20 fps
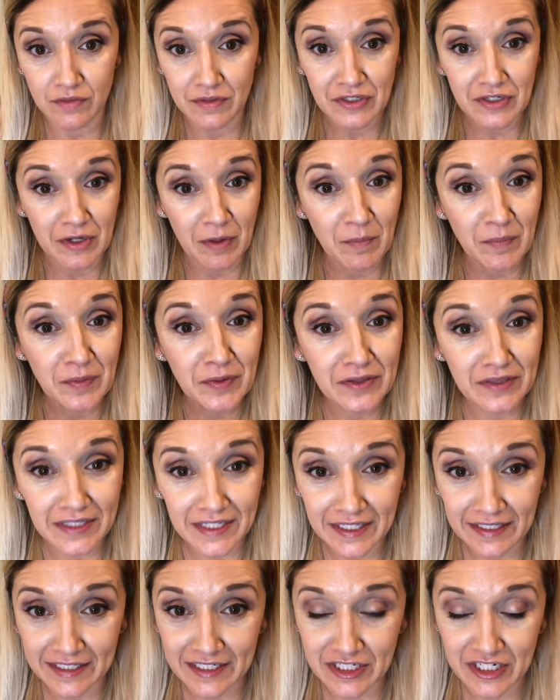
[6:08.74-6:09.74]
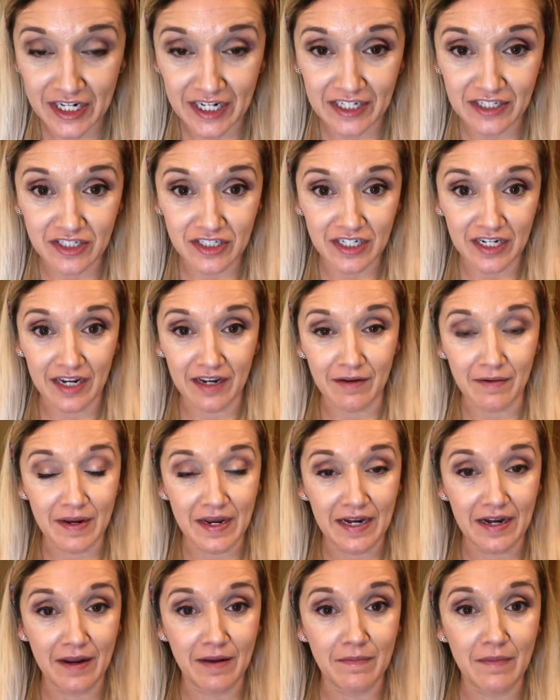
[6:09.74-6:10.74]
completely changed.
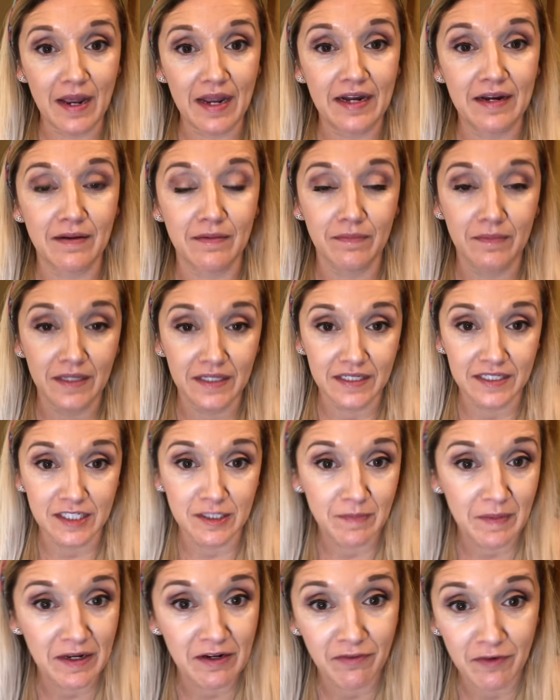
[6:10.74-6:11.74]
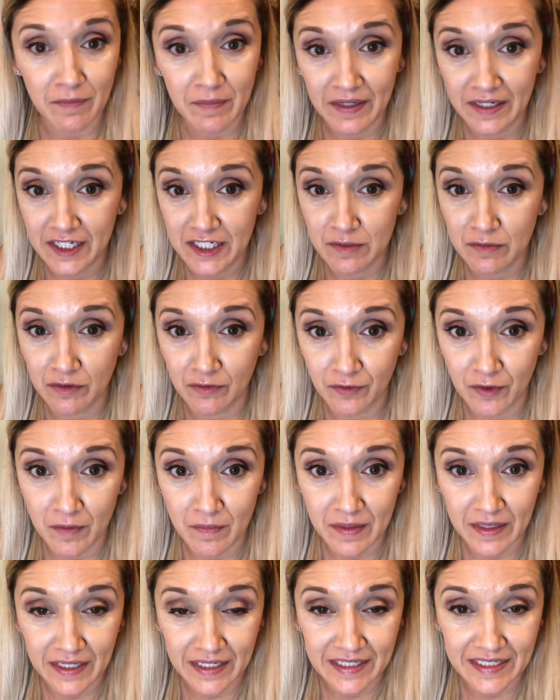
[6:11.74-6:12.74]
And I'm gonna speak for my husband for a
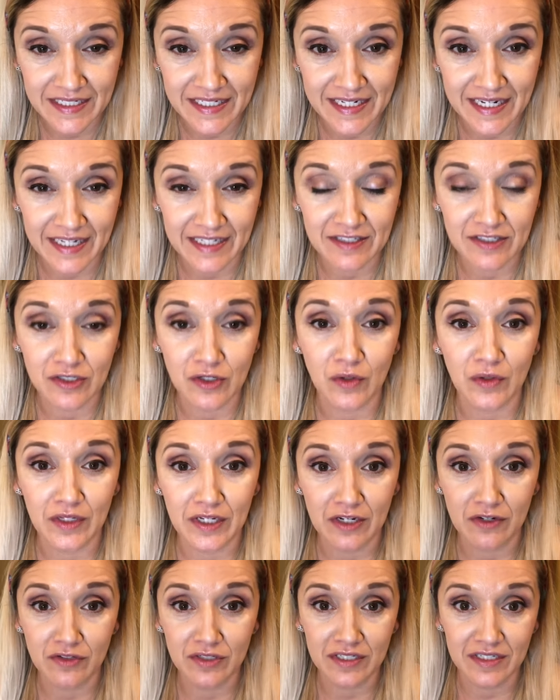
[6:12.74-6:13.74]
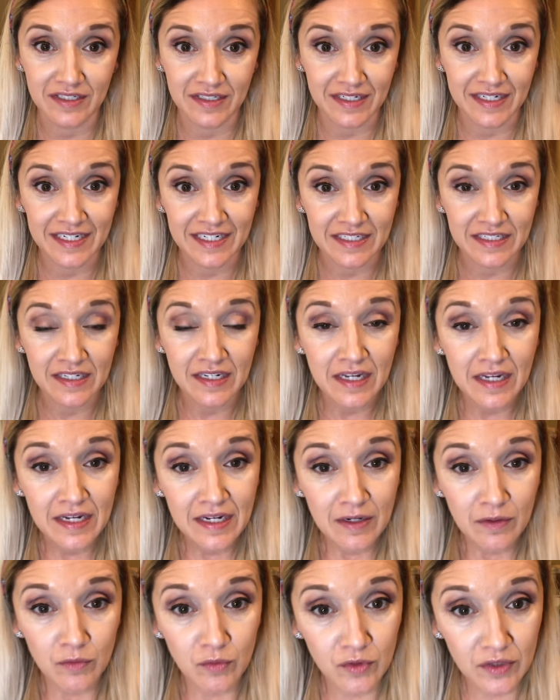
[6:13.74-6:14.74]
minute, because he has scoliosis and he's
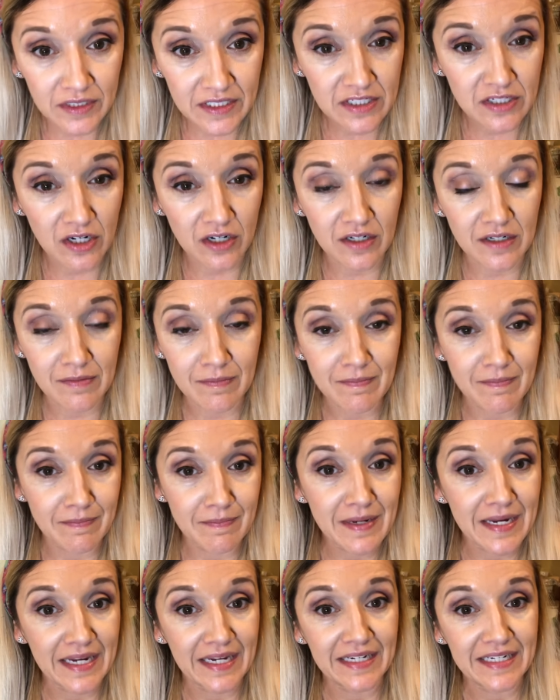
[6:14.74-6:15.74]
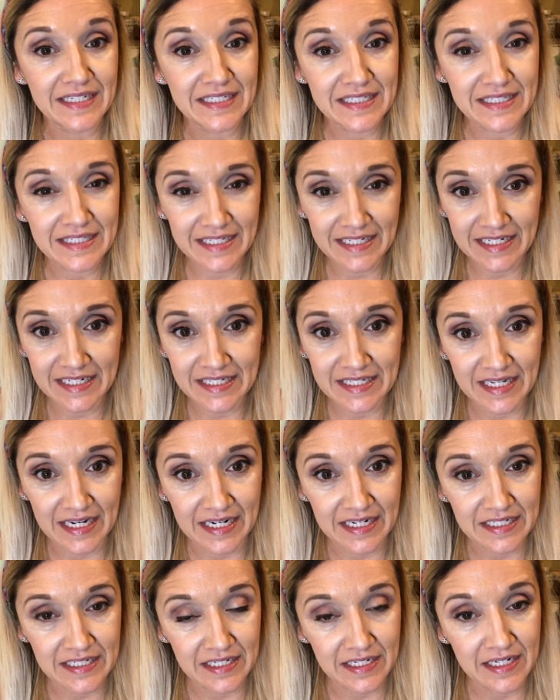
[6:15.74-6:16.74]
really tall man. He's
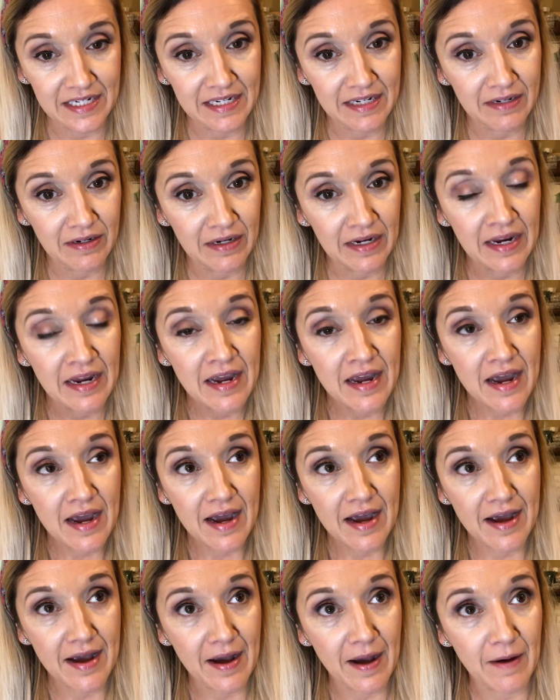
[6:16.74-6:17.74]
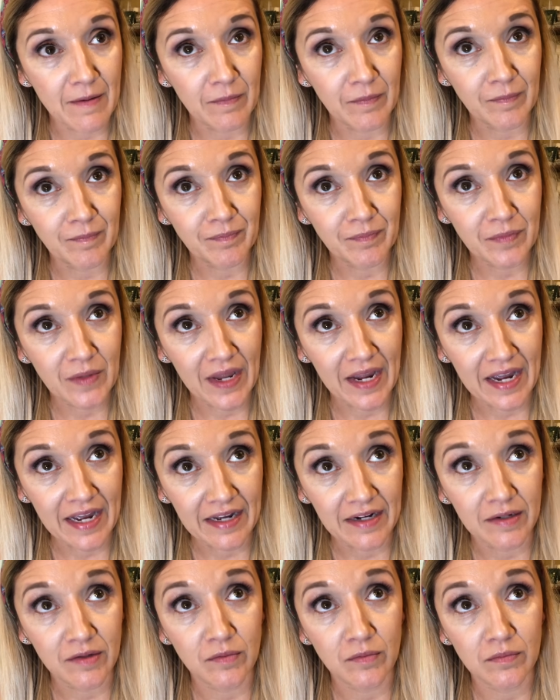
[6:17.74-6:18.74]
6'6", and he
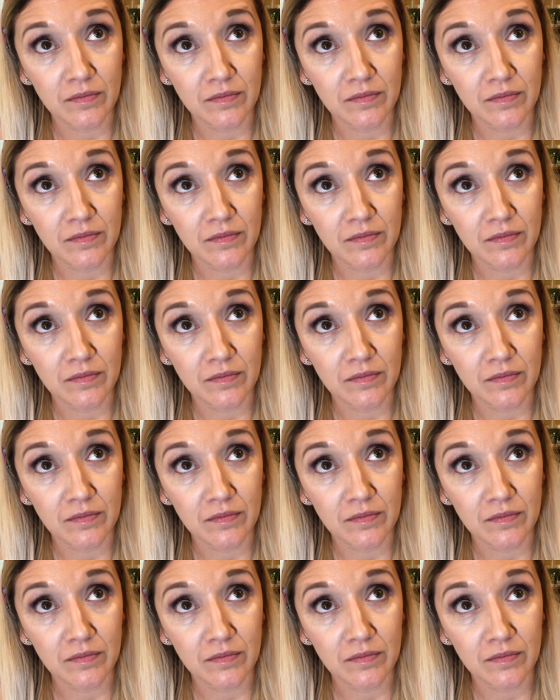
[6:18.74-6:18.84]
had